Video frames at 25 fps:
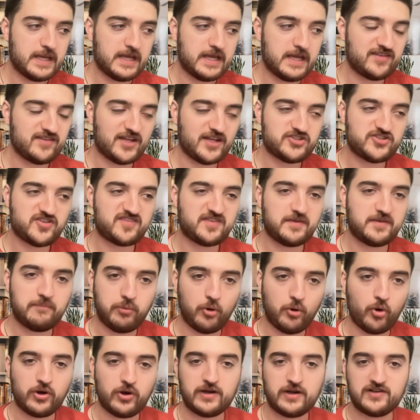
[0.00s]
is not just
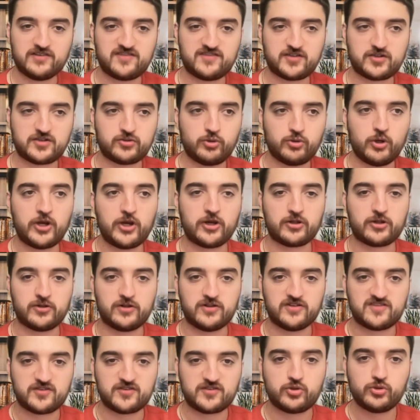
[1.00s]
important; it's
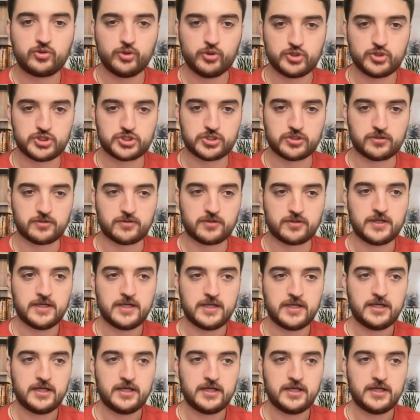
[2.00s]
critical. It's crucial.